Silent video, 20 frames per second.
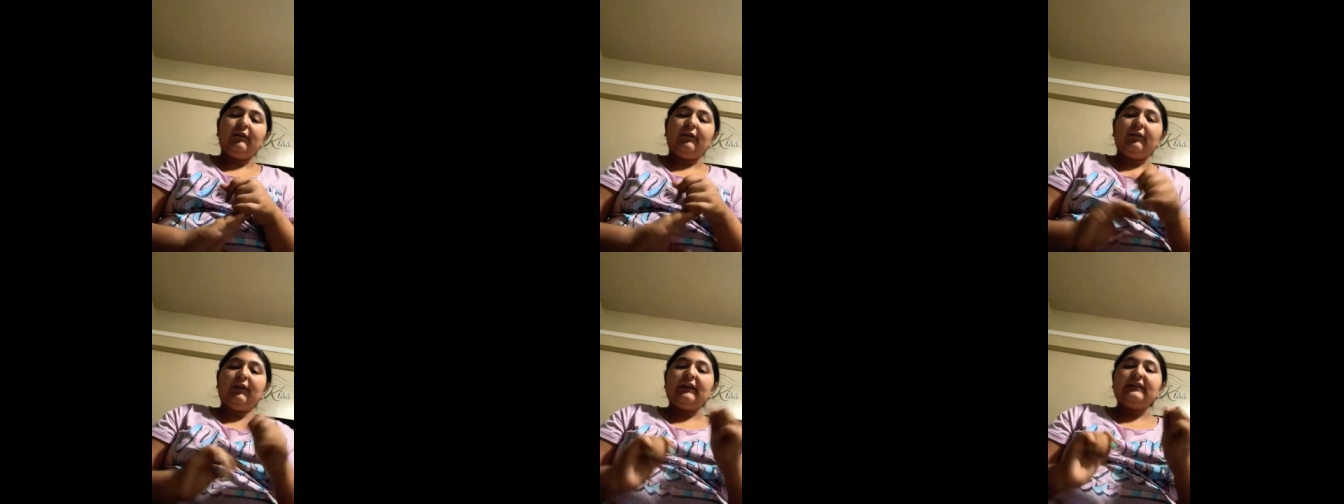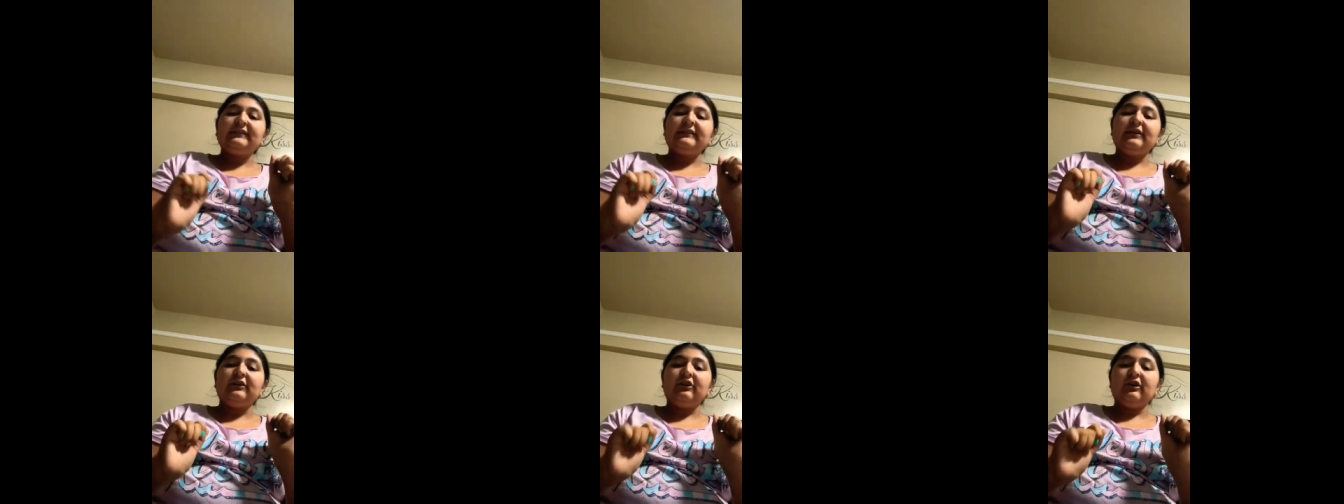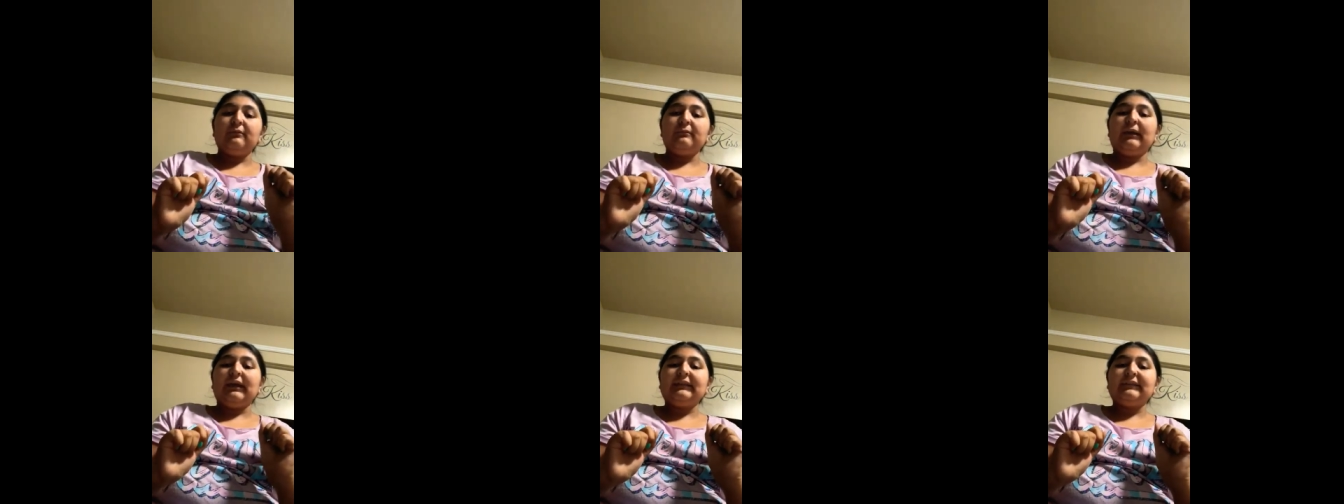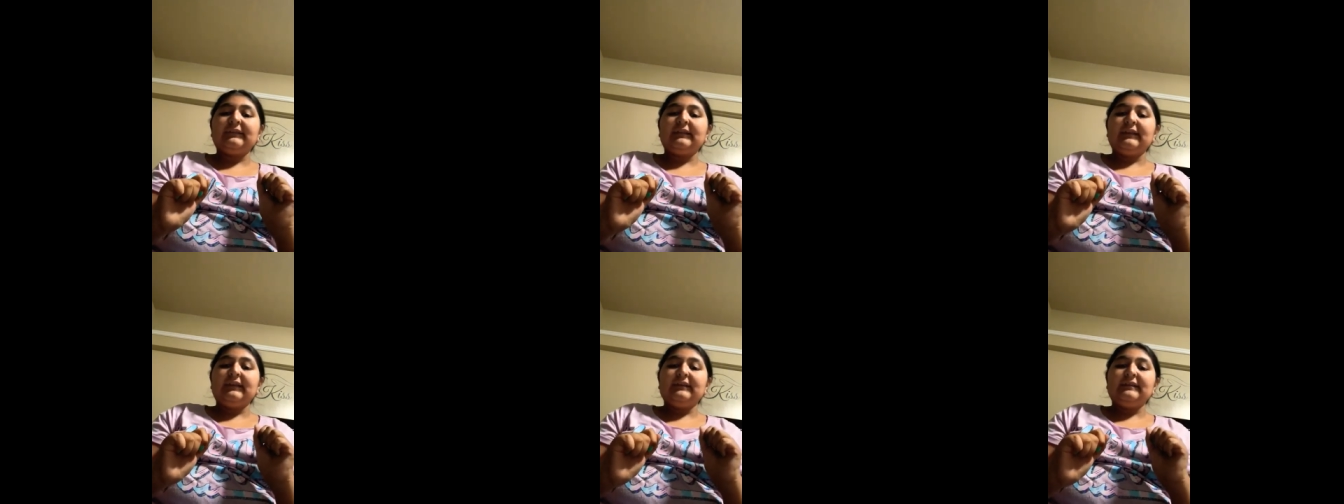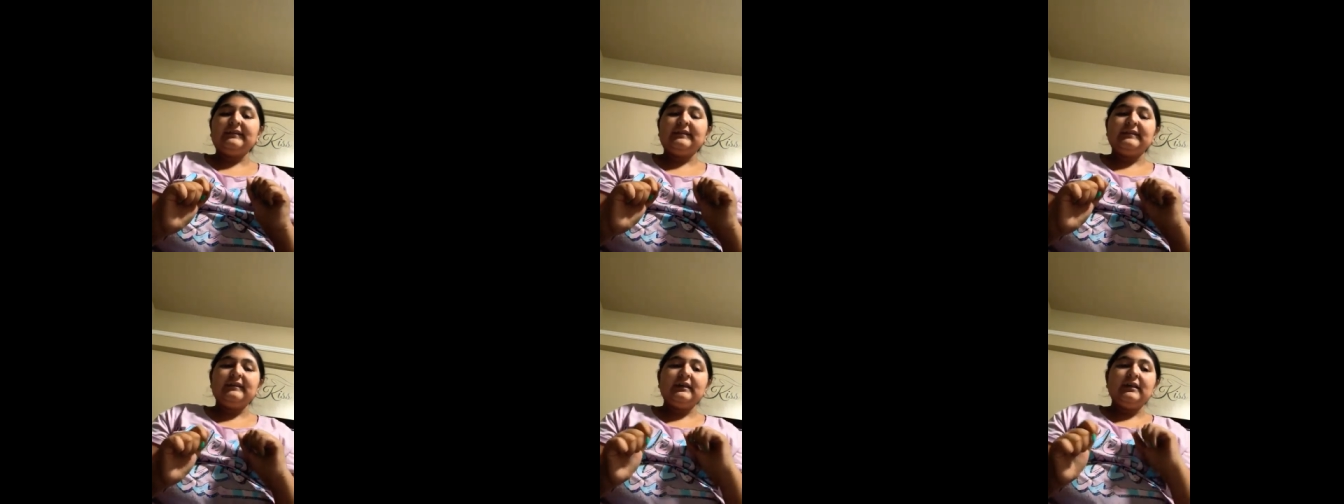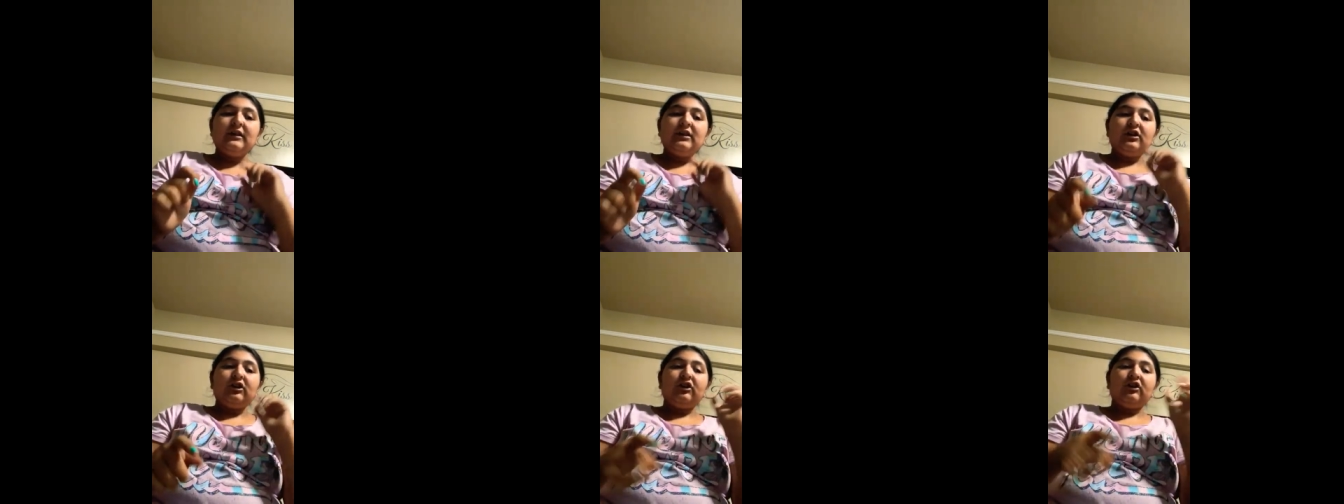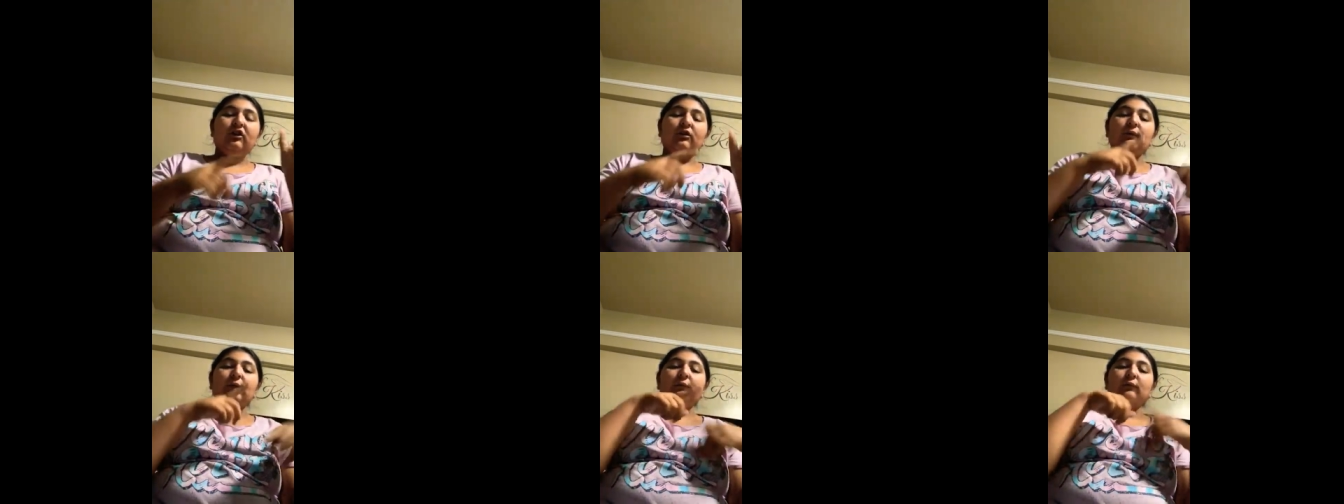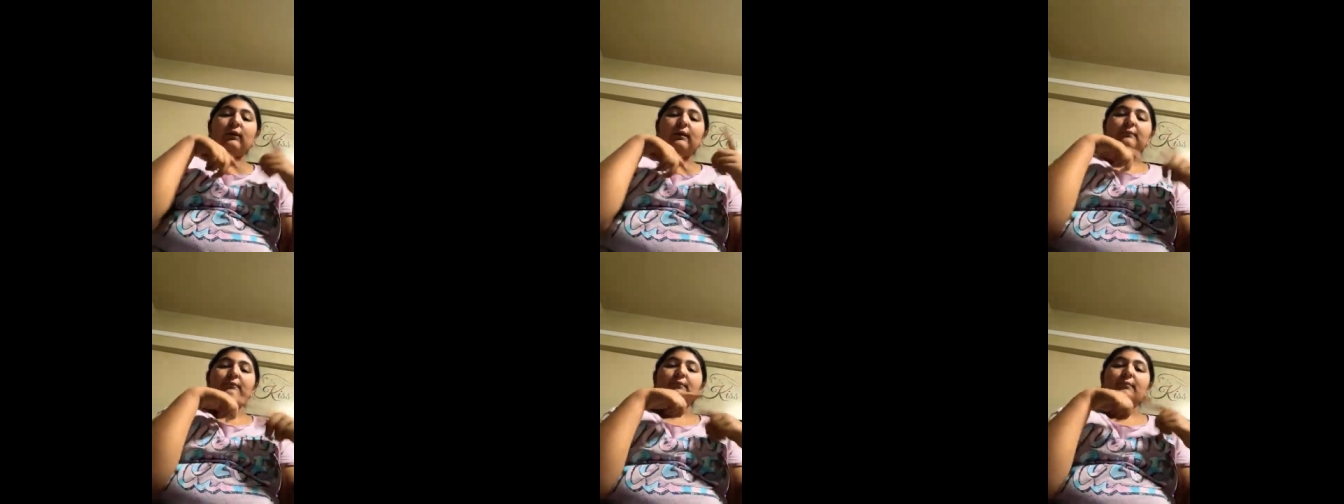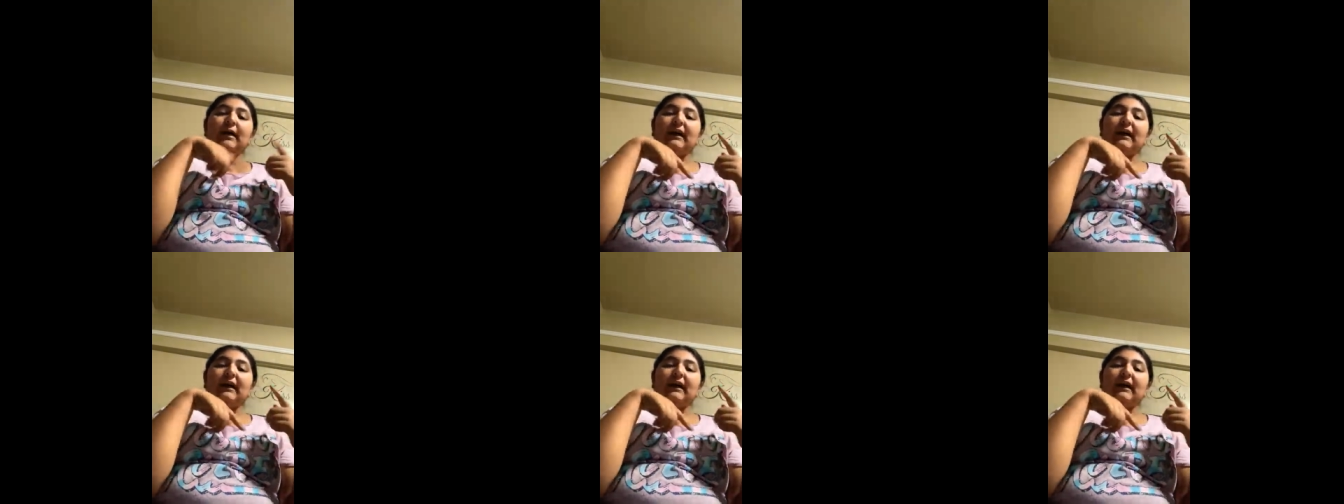If you guys did not make this go rewind